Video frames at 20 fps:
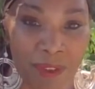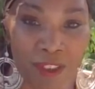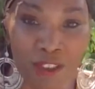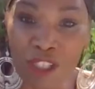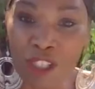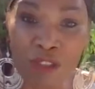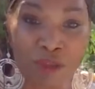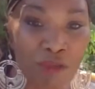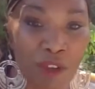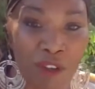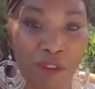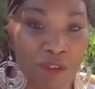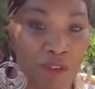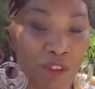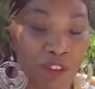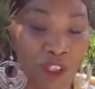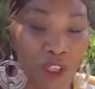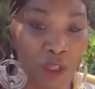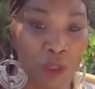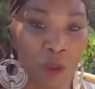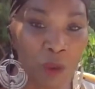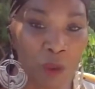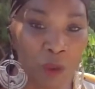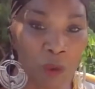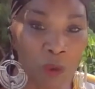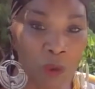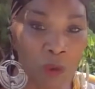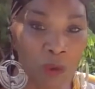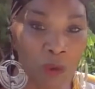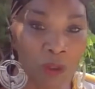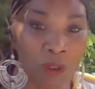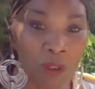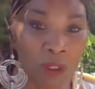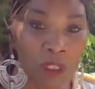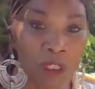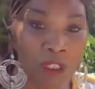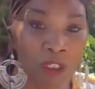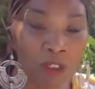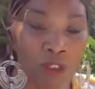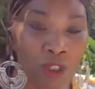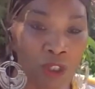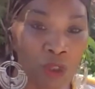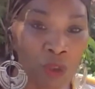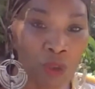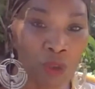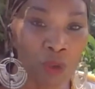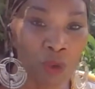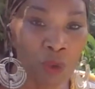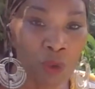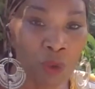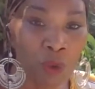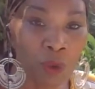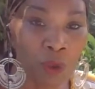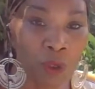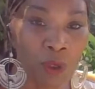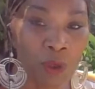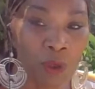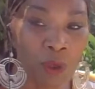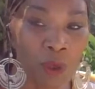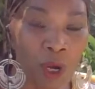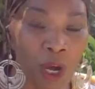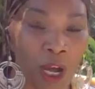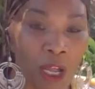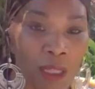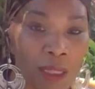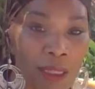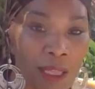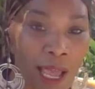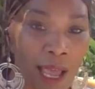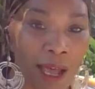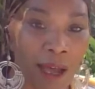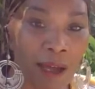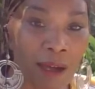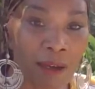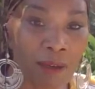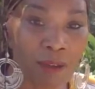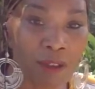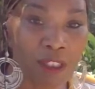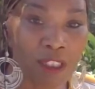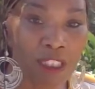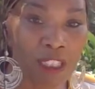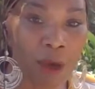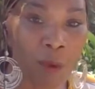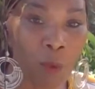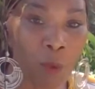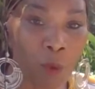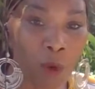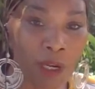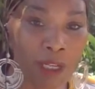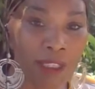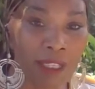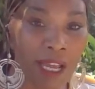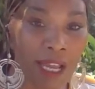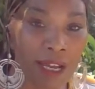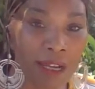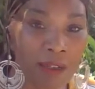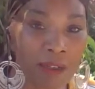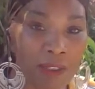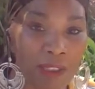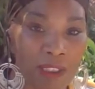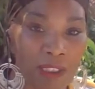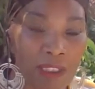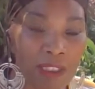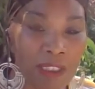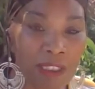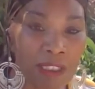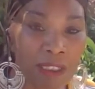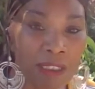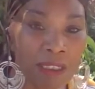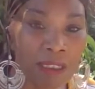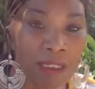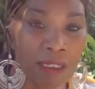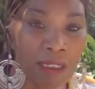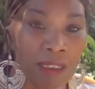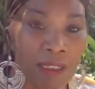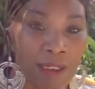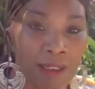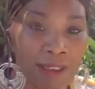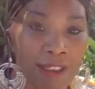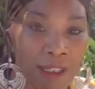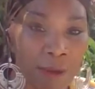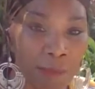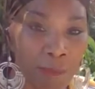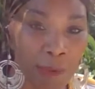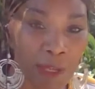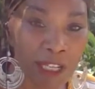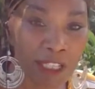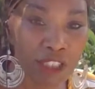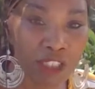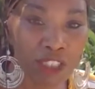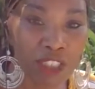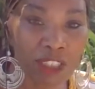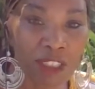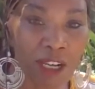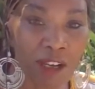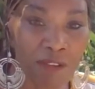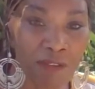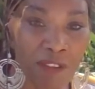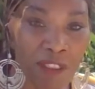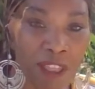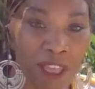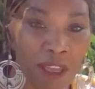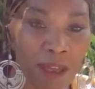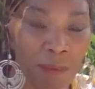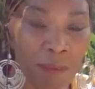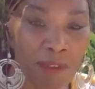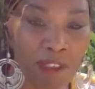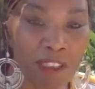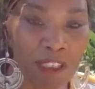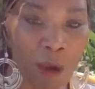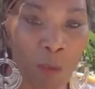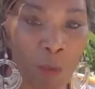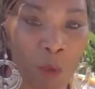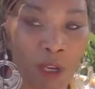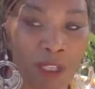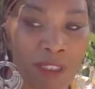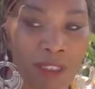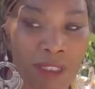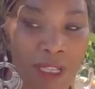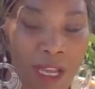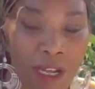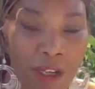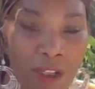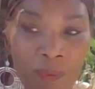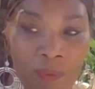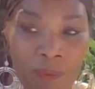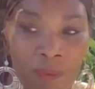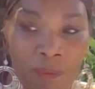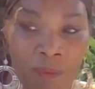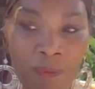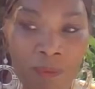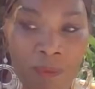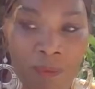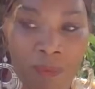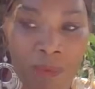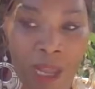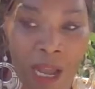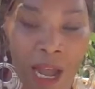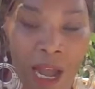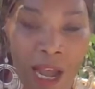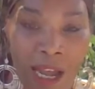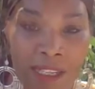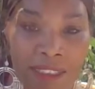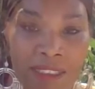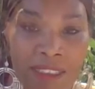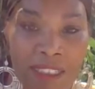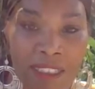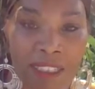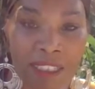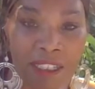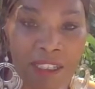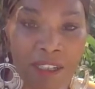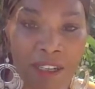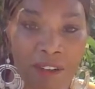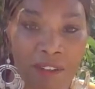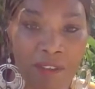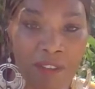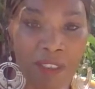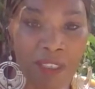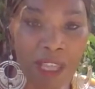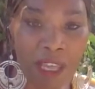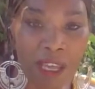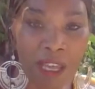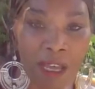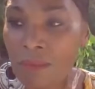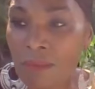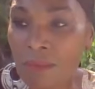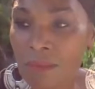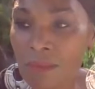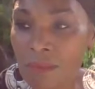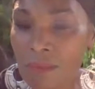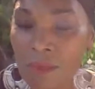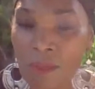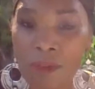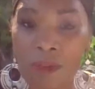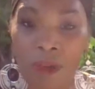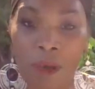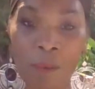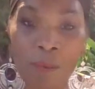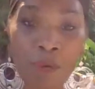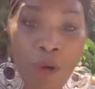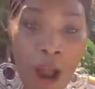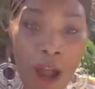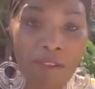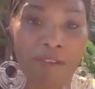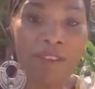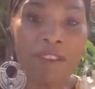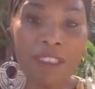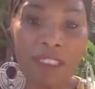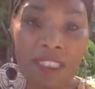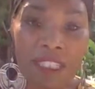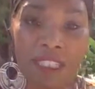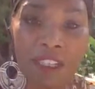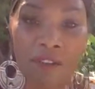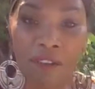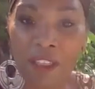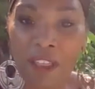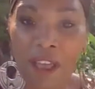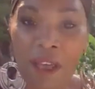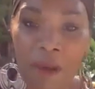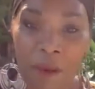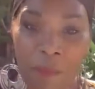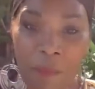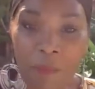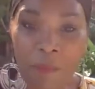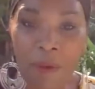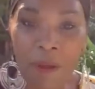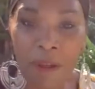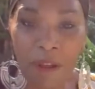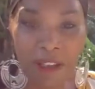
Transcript: Just refuse to allow someone else's depiction of them, someone else's idea of them, prophecy of them,